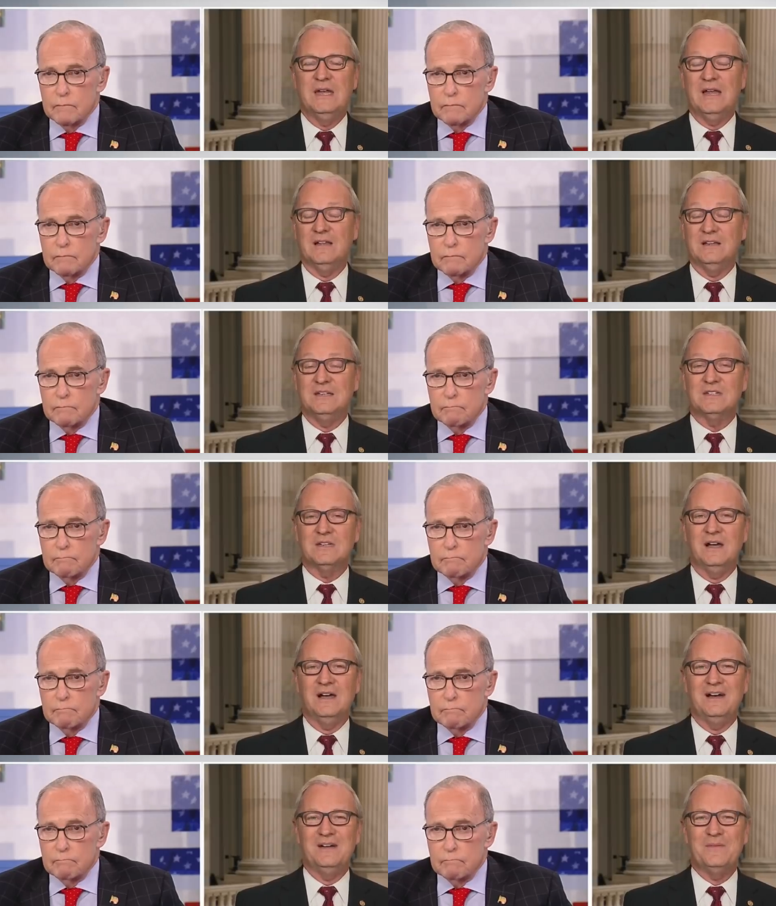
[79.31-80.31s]
Speaker 1: at least,
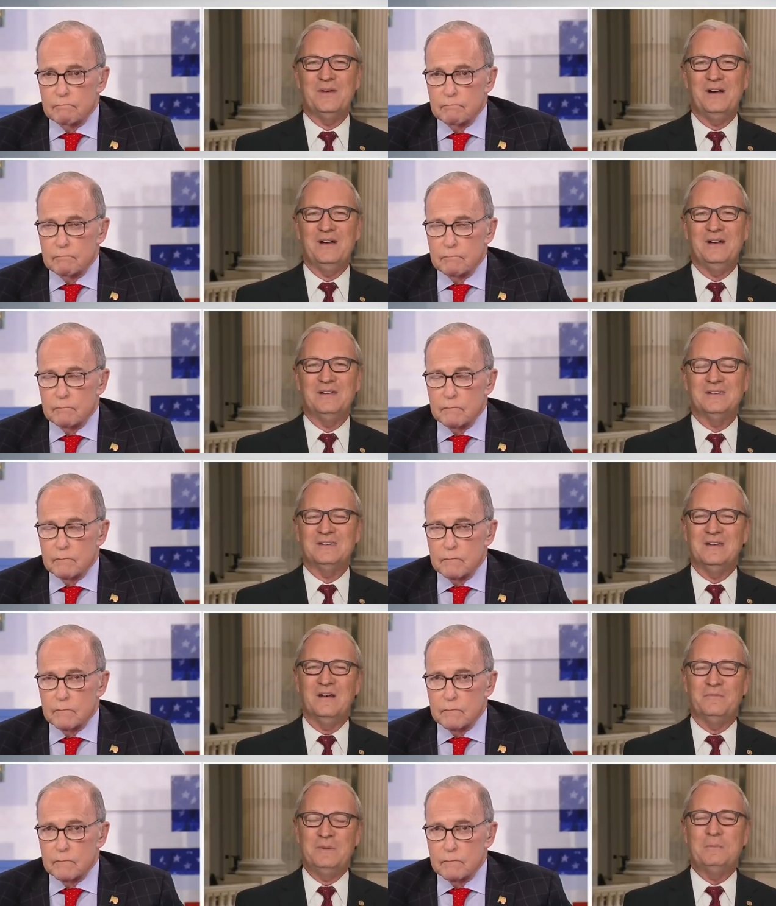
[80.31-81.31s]
uh, uh,
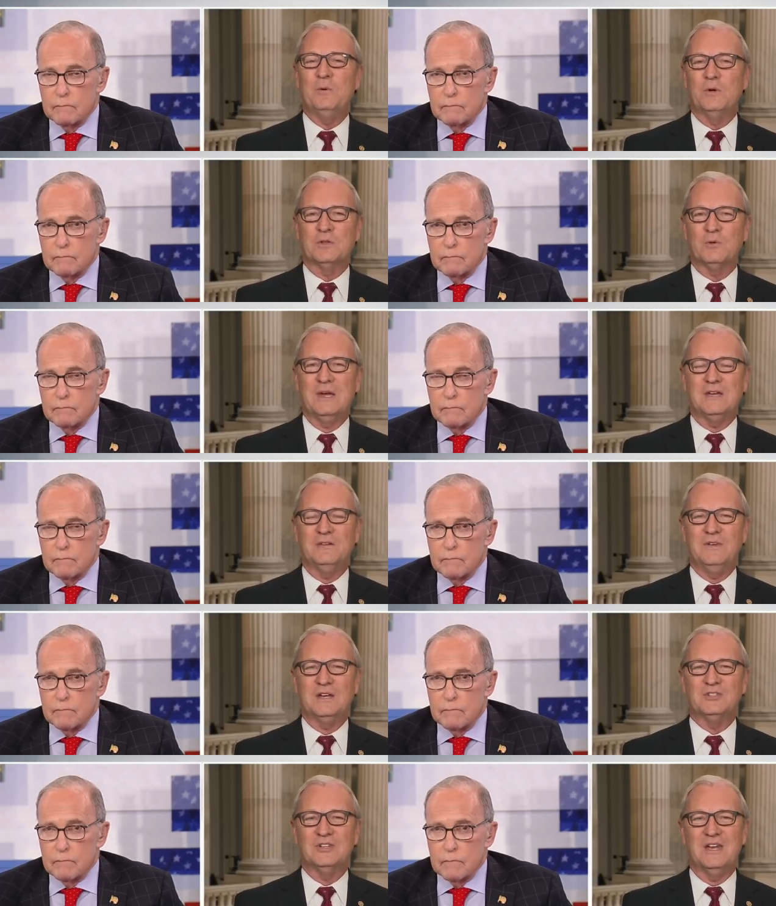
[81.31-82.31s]
of people with great
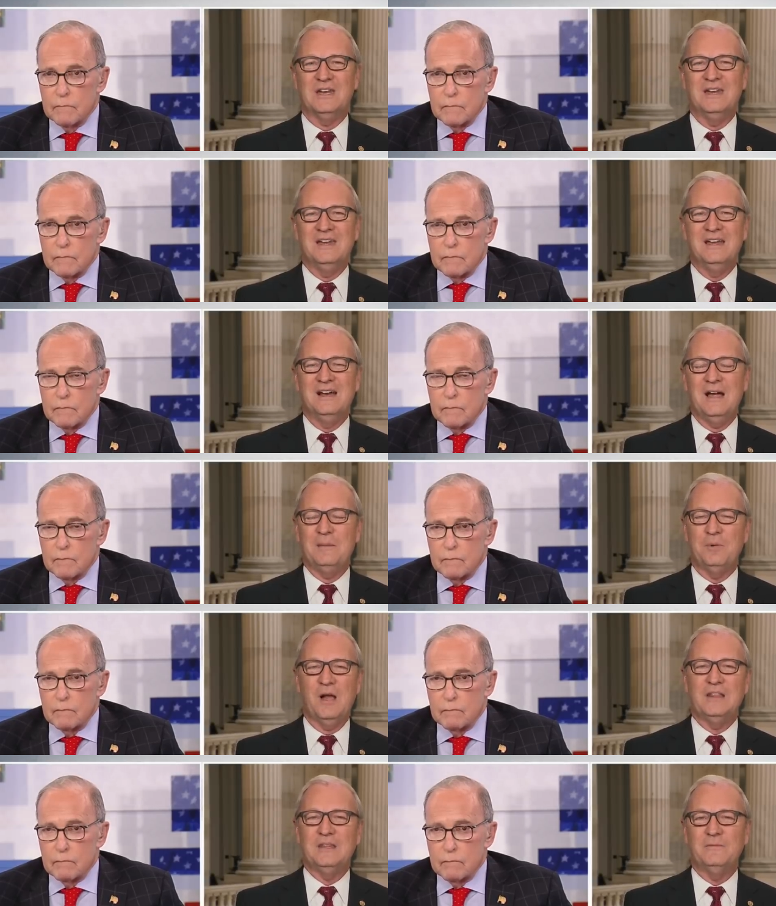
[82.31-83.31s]
conviction. And I
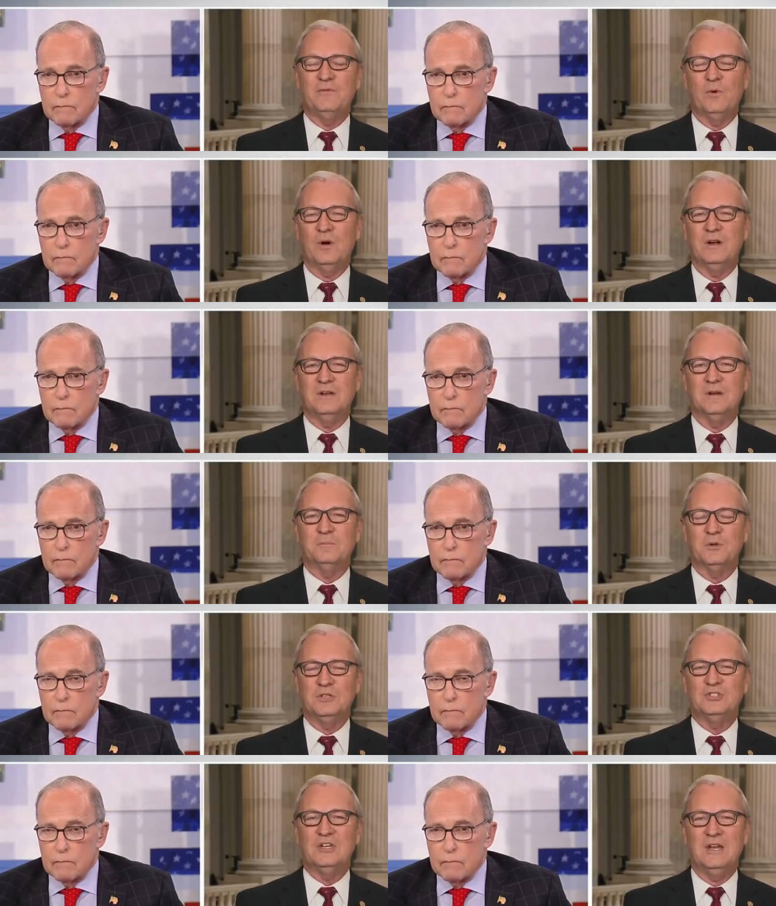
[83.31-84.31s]
applaud them for it and
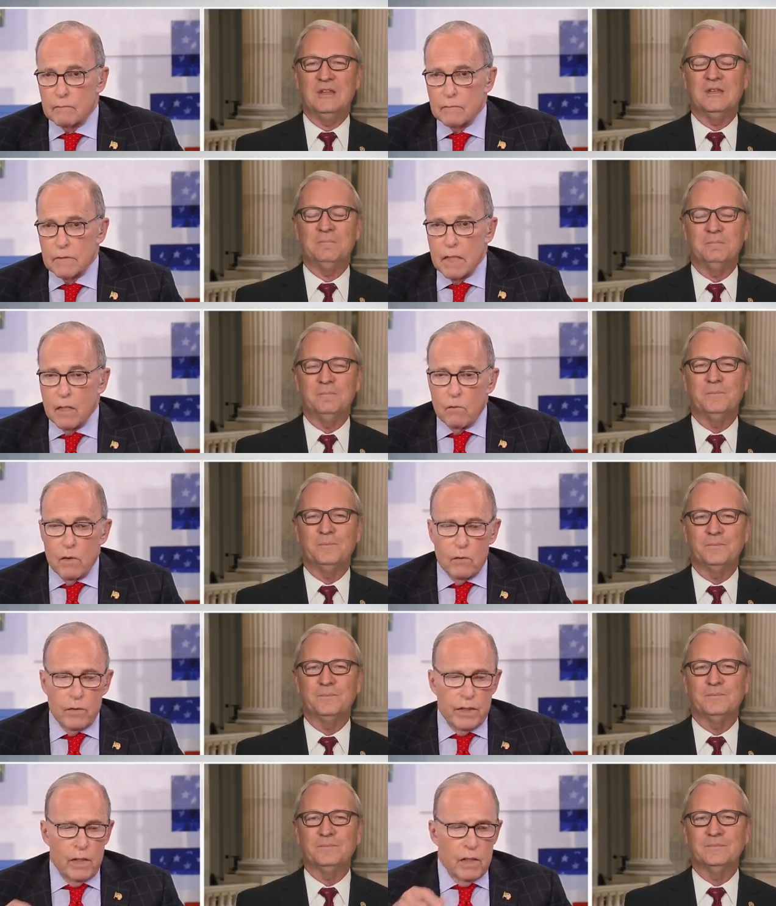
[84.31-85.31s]
appreciate them.
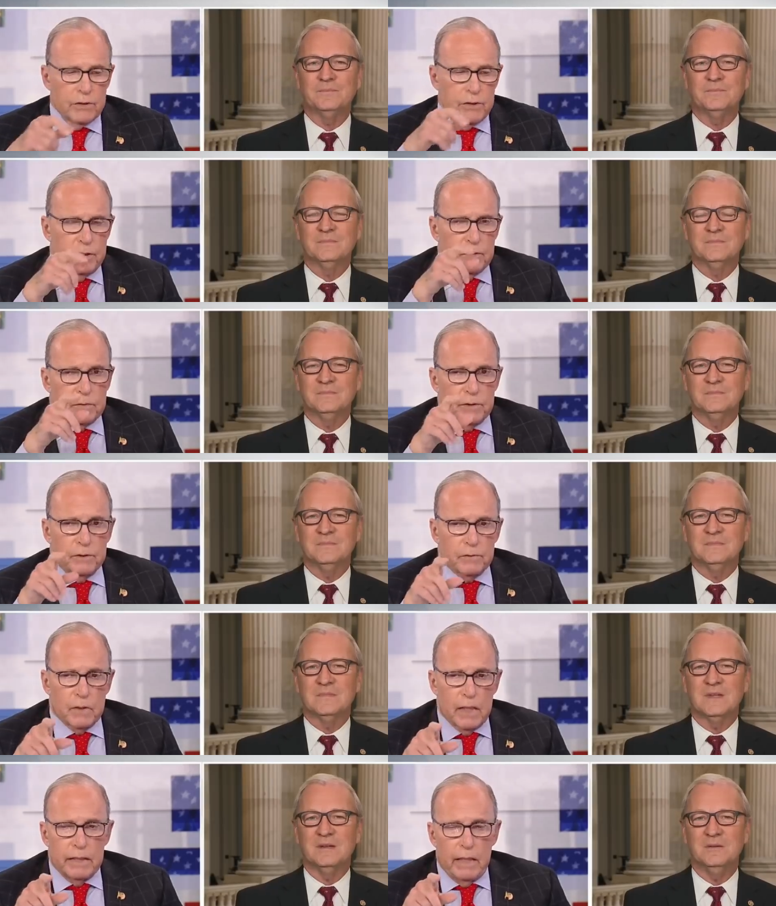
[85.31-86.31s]
Well,
Speaker 2: we all do. You're
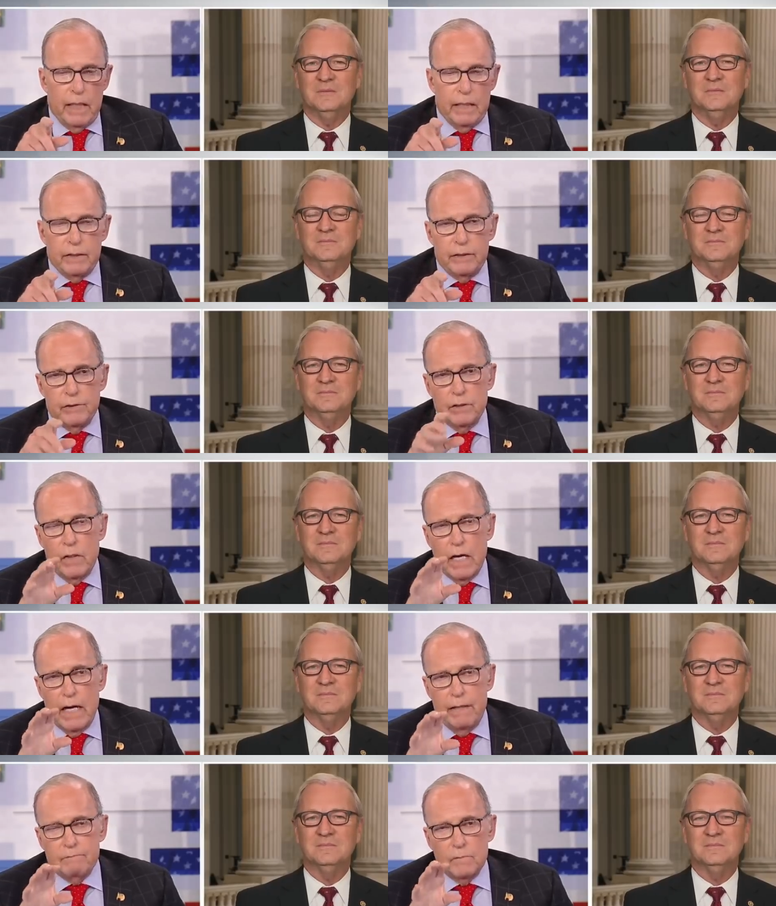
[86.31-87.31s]
right. And, you know,
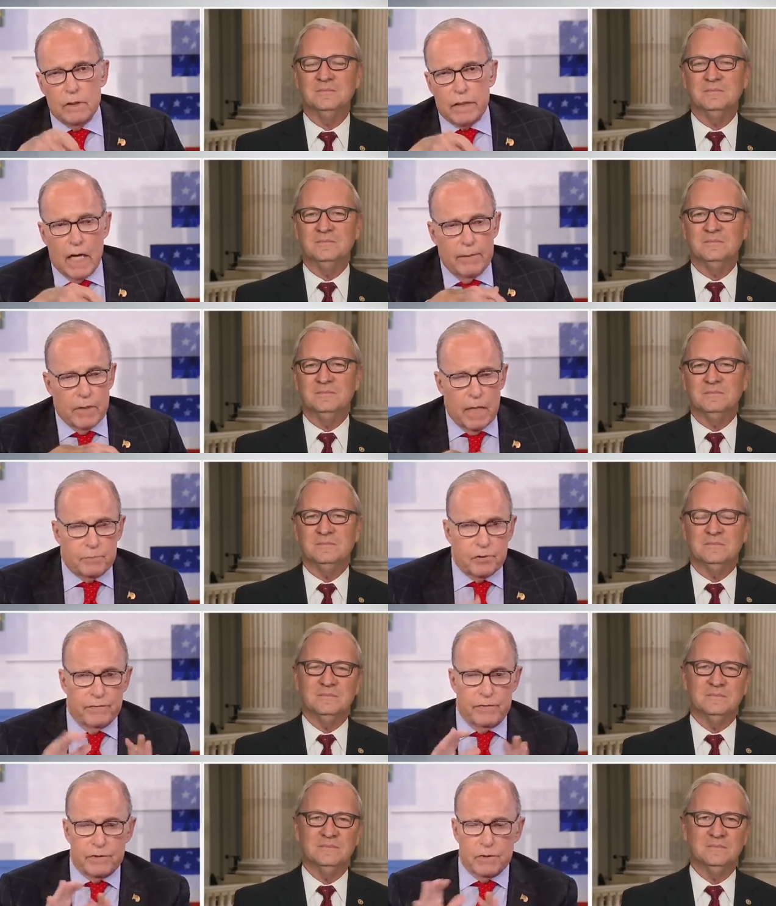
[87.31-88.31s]
I'm, look, I'm not
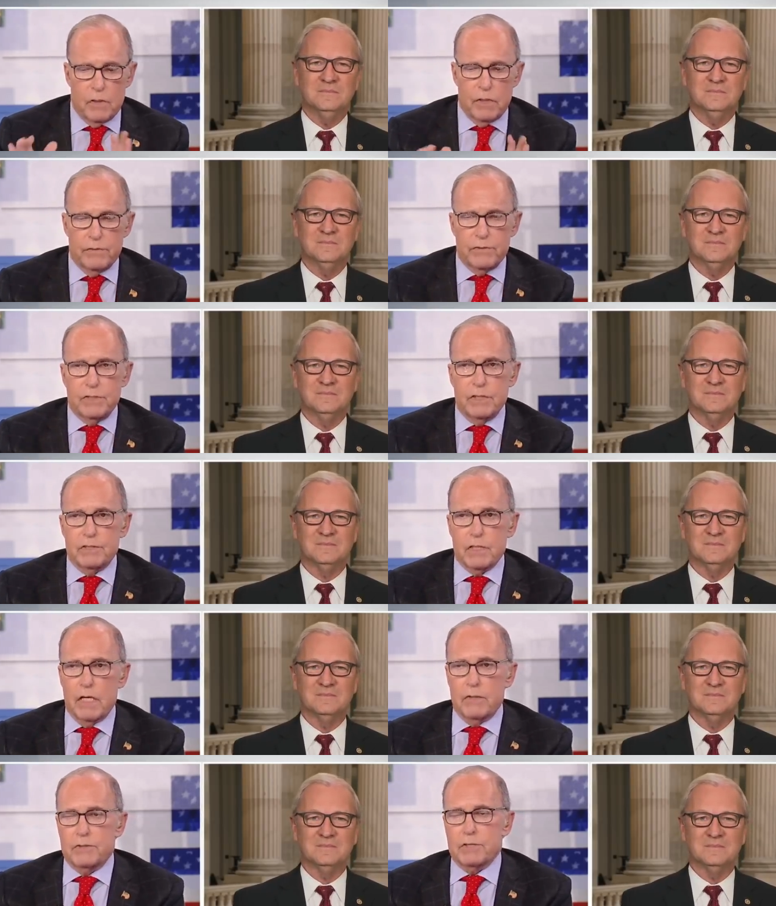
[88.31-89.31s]
privy to all this
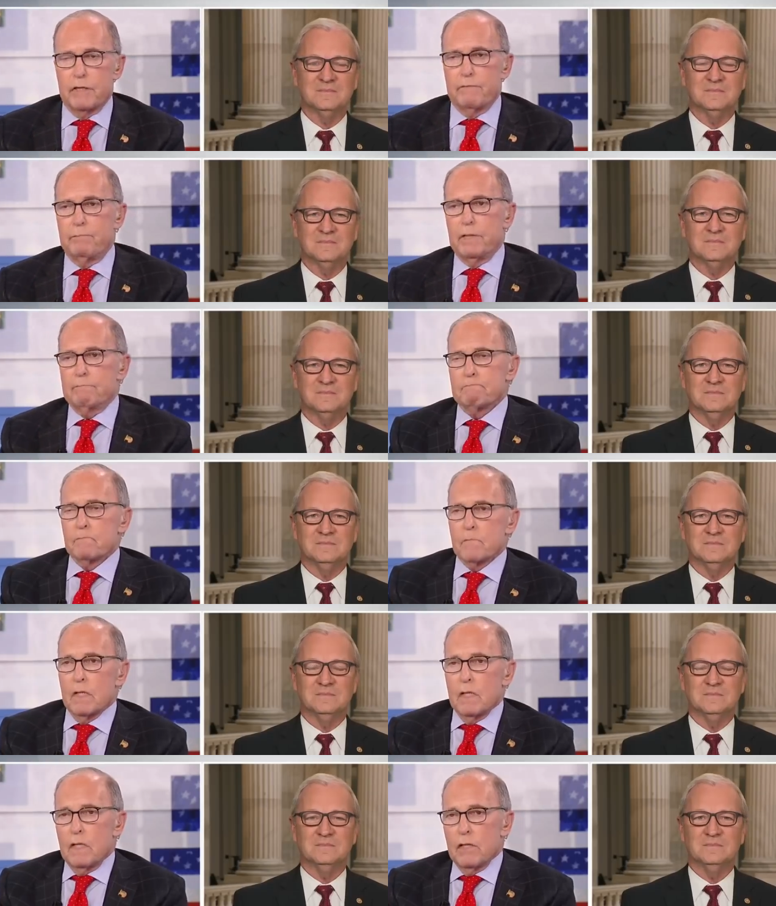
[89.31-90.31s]
insider stuff, but.
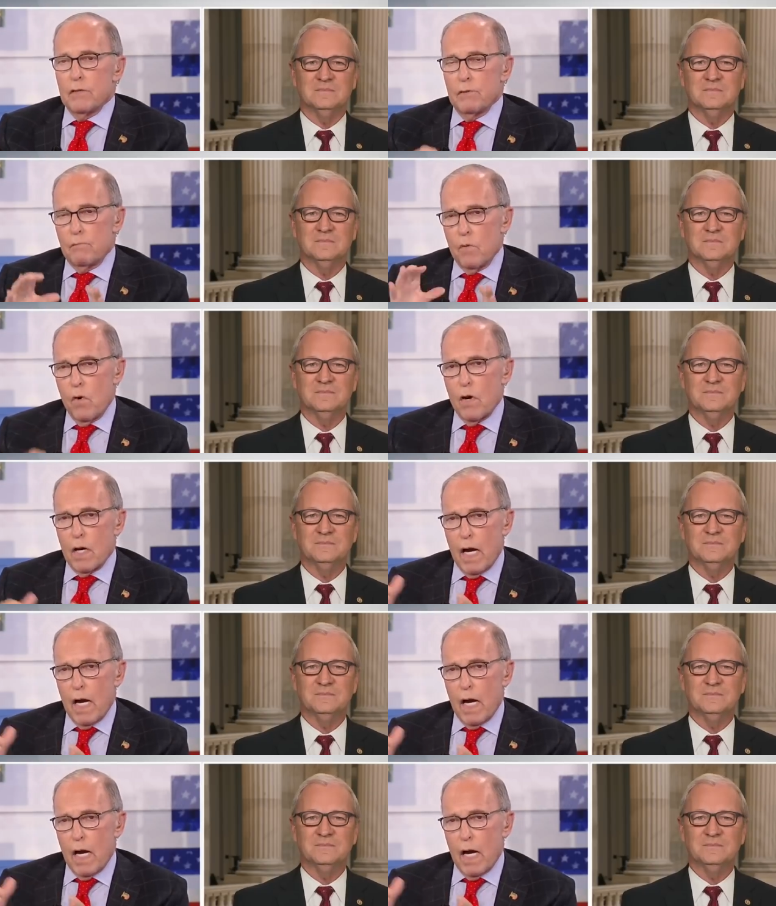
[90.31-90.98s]
Mm-hmm. The more